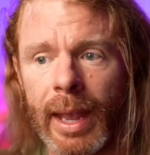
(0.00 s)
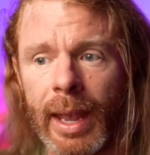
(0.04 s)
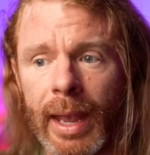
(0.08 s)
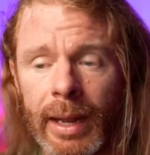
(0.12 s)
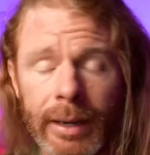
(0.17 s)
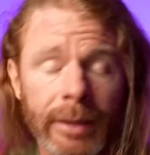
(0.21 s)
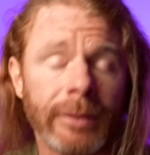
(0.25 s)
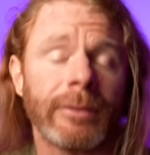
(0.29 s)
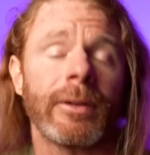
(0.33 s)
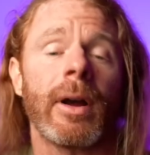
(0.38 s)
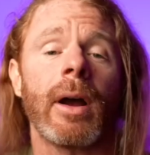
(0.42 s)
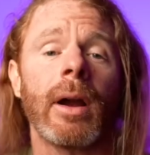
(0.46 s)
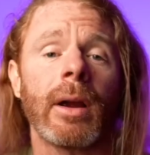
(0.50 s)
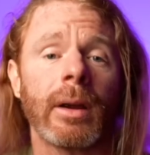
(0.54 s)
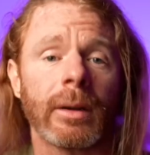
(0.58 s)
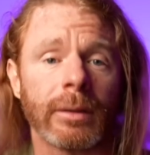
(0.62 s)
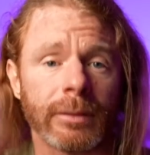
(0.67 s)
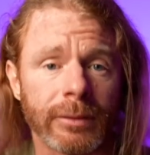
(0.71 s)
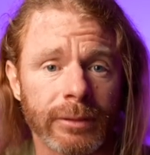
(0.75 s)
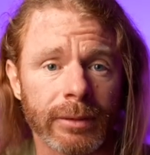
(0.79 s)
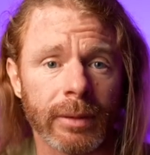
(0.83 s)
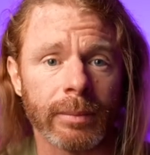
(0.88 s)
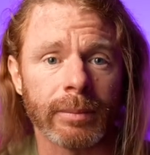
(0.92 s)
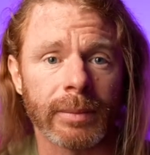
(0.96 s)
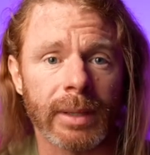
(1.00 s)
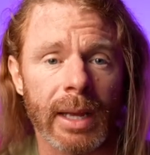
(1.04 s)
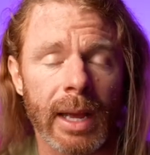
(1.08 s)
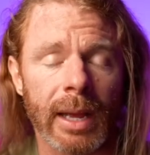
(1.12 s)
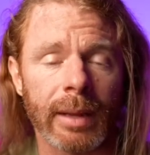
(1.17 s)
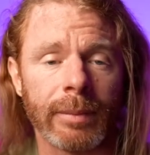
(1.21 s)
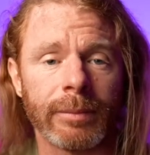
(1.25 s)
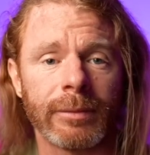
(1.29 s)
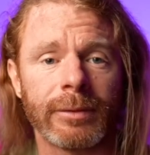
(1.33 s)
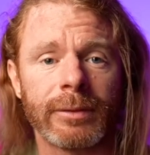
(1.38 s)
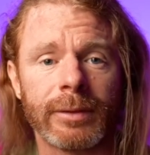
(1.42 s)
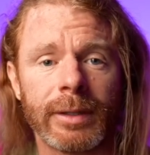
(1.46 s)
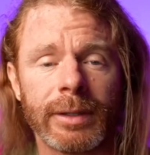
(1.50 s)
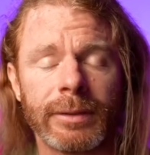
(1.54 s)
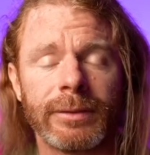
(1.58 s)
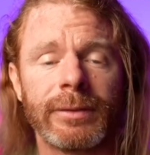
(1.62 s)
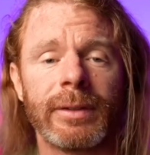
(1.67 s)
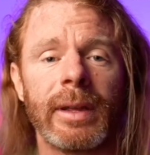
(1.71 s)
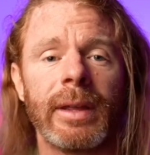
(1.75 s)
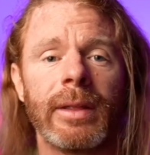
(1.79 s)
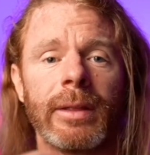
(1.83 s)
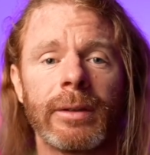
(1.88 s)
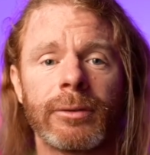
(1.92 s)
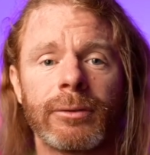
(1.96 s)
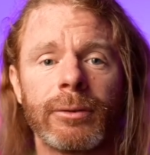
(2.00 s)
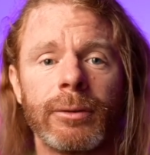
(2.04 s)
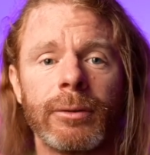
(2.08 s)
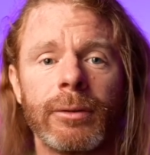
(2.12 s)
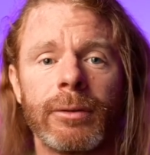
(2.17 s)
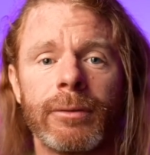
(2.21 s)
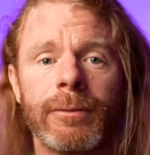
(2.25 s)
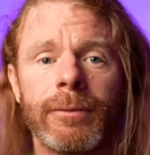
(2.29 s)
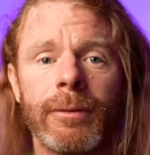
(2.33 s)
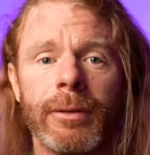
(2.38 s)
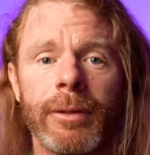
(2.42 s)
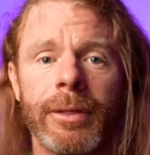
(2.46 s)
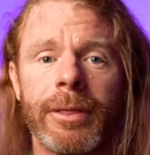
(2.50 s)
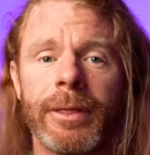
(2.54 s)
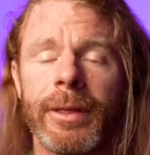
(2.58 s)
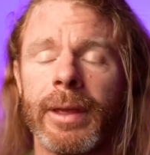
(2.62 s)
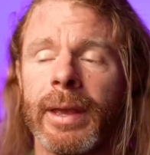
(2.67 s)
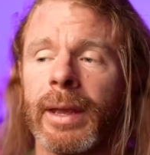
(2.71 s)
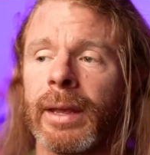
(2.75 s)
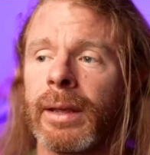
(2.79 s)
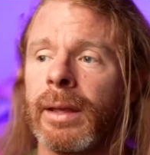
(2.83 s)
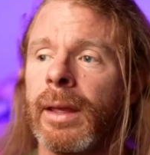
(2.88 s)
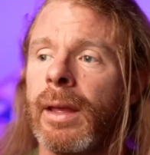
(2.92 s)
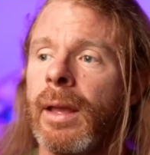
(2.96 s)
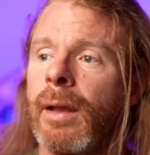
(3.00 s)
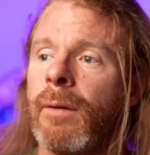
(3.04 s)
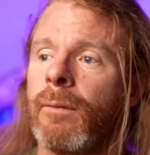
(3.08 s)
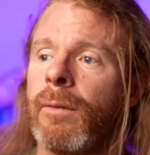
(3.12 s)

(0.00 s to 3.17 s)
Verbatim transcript: And it's hard sometimes to say the truthful thing